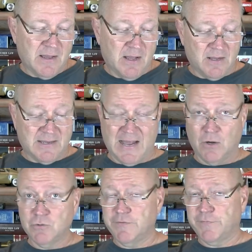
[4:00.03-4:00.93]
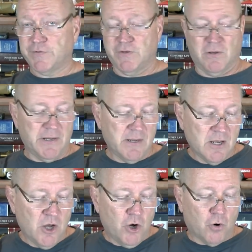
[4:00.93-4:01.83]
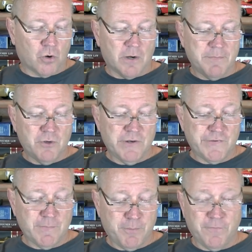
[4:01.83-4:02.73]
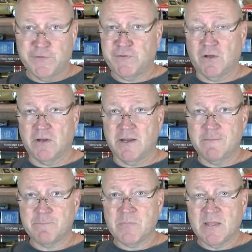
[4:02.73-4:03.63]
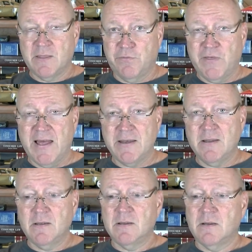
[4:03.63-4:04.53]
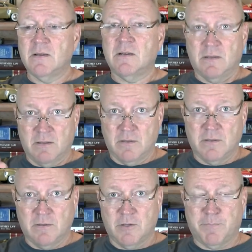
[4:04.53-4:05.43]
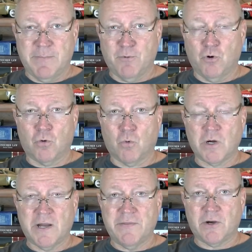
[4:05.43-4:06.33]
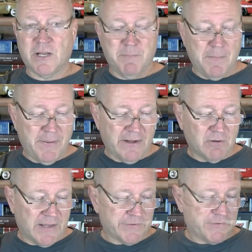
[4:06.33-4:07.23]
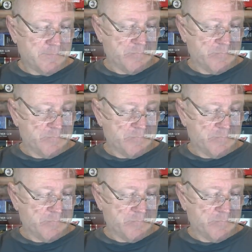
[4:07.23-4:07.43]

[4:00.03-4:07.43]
a county facility, or a municipal facility, then the people who are working there can be paid less.